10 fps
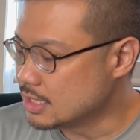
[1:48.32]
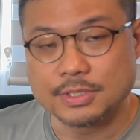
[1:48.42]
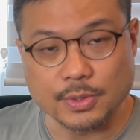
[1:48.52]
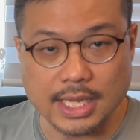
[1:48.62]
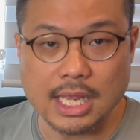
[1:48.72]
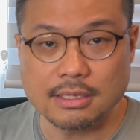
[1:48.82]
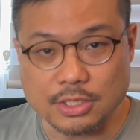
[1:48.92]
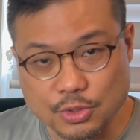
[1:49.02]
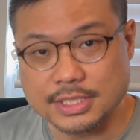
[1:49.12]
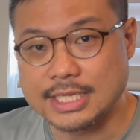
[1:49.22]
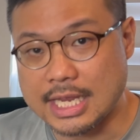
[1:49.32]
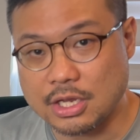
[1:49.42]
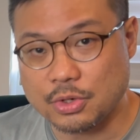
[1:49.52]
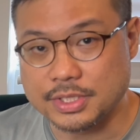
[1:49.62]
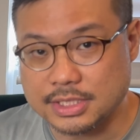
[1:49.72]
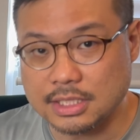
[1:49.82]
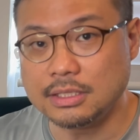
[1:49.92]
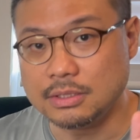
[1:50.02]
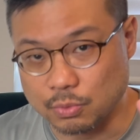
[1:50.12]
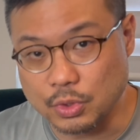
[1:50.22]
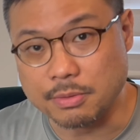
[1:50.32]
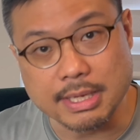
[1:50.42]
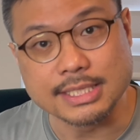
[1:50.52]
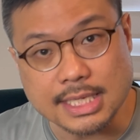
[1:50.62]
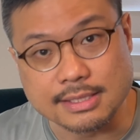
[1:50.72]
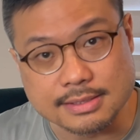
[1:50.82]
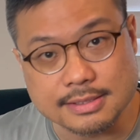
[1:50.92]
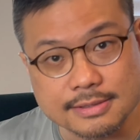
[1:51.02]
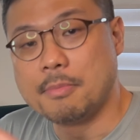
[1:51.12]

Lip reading: So again, using Tiger Crystal would make sense.